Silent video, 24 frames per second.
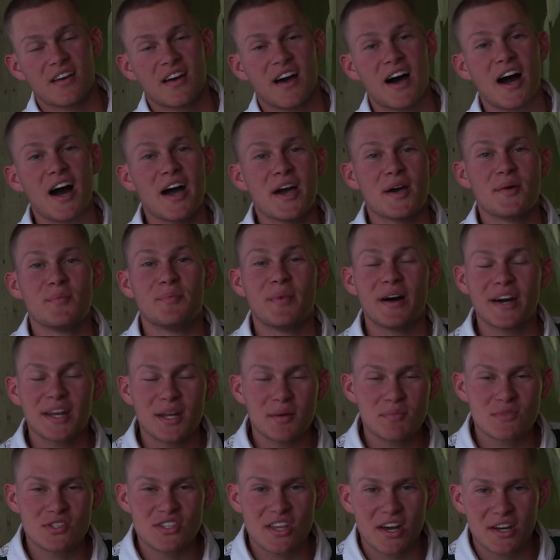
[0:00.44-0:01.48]
Hi, my
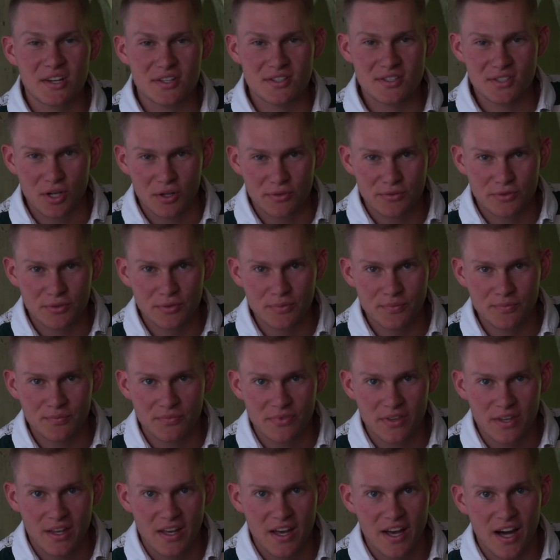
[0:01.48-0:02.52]
name is Janis Stoffel.
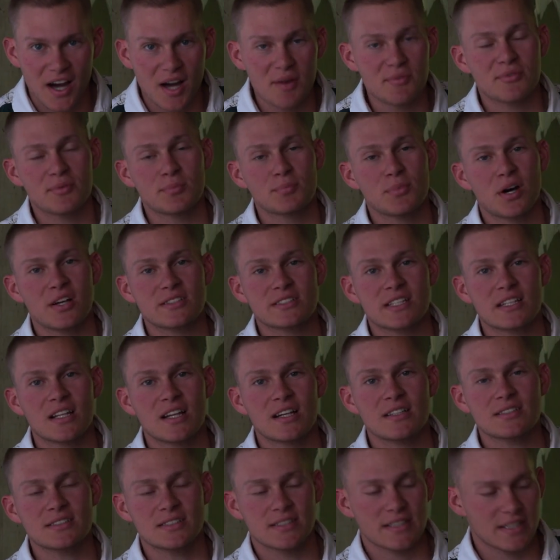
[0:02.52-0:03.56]
I'm from
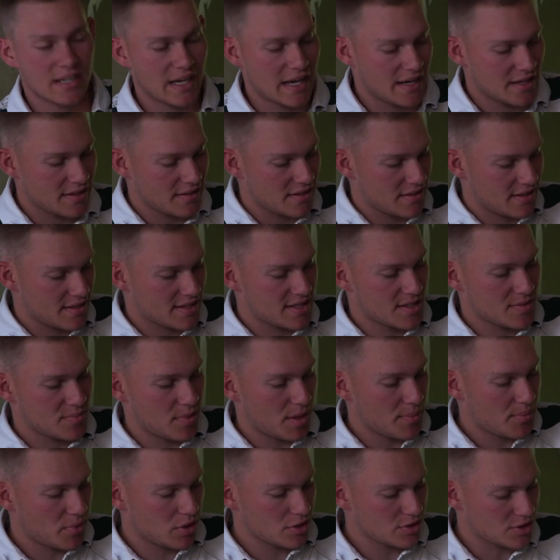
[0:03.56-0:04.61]
Basel-Land, and this is
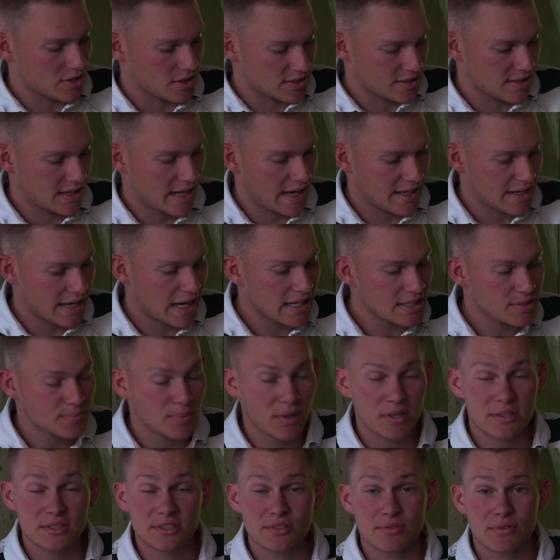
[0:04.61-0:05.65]
my project, an
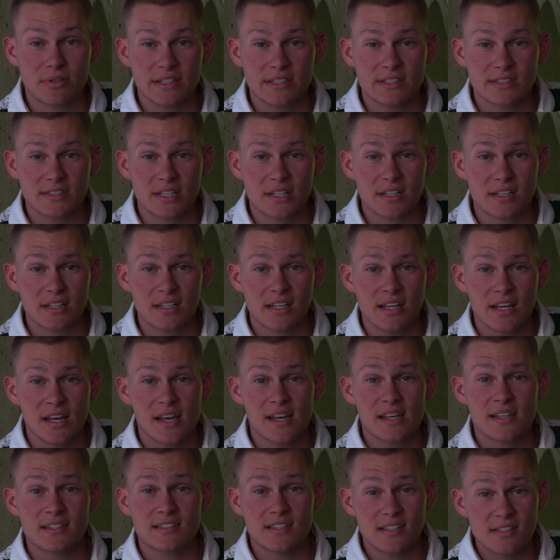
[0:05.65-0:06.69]
antibiotic release study
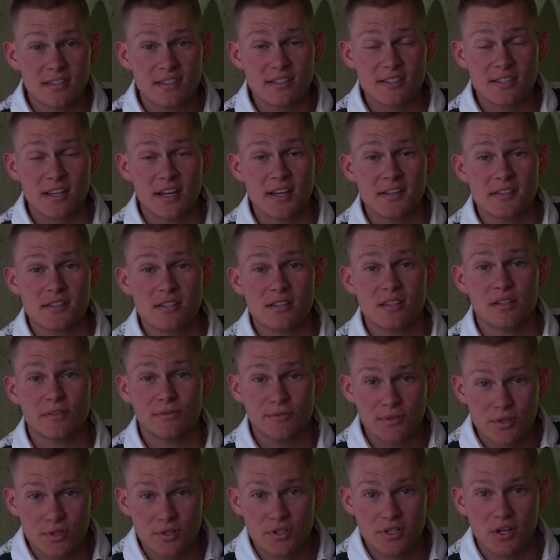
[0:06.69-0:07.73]
synthesizing the
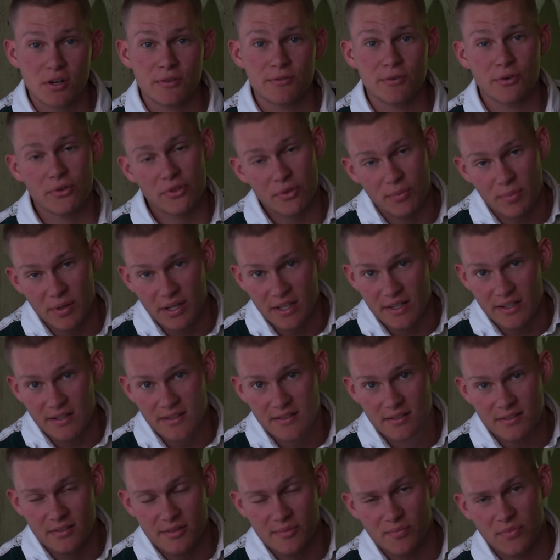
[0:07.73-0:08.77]
future of
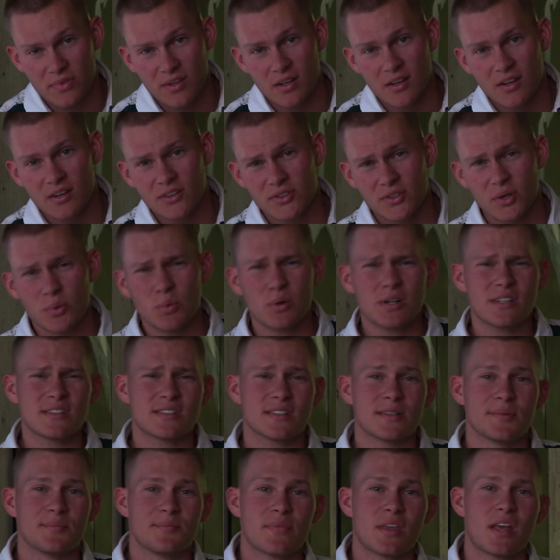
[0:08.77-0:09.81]
orthopaedics. So what is
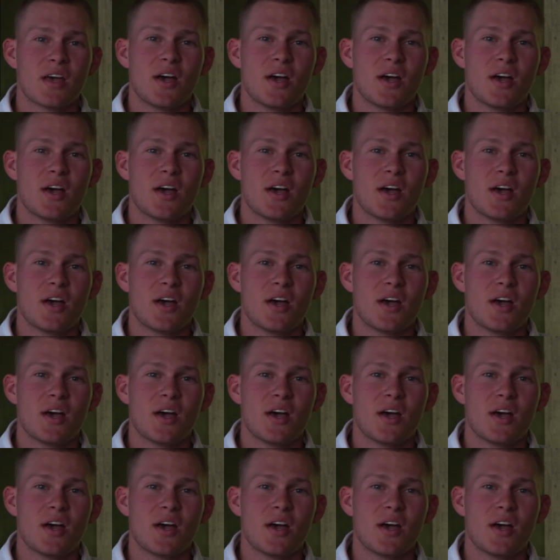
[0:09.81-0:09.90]
it?